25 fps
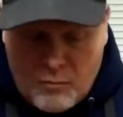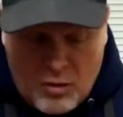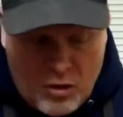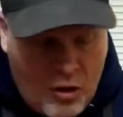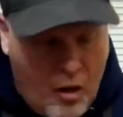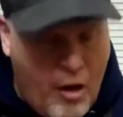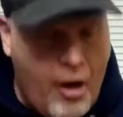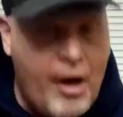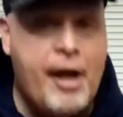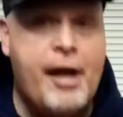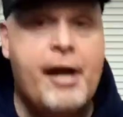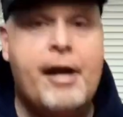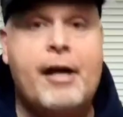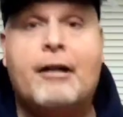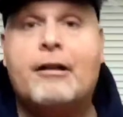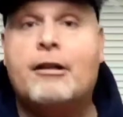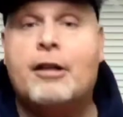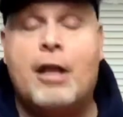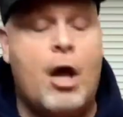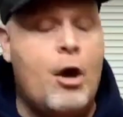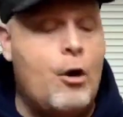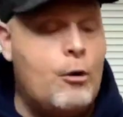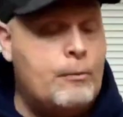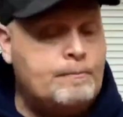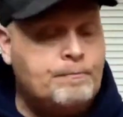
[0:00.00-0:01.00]

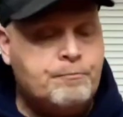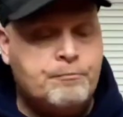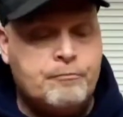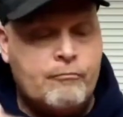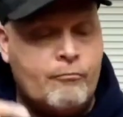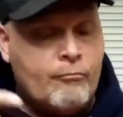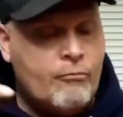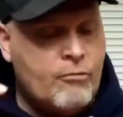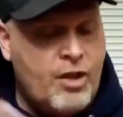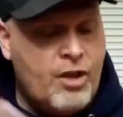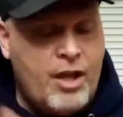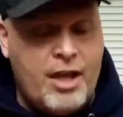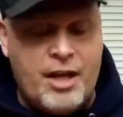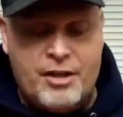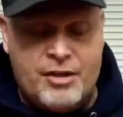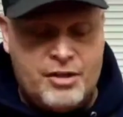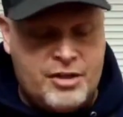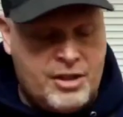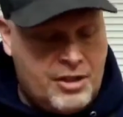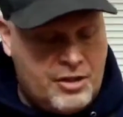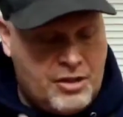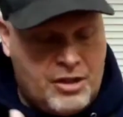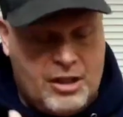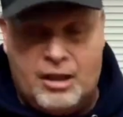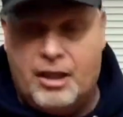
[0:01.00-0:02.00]
Hello. This
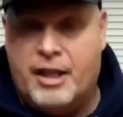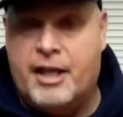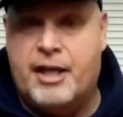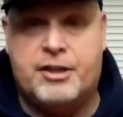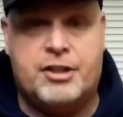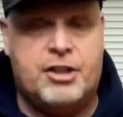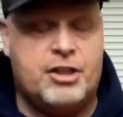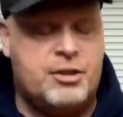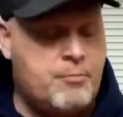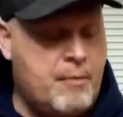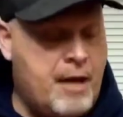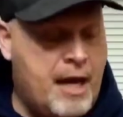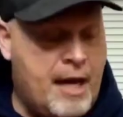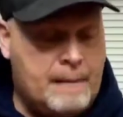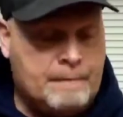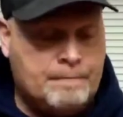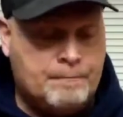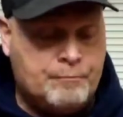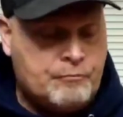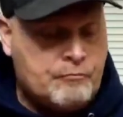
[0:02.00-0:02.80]
is delicious, man.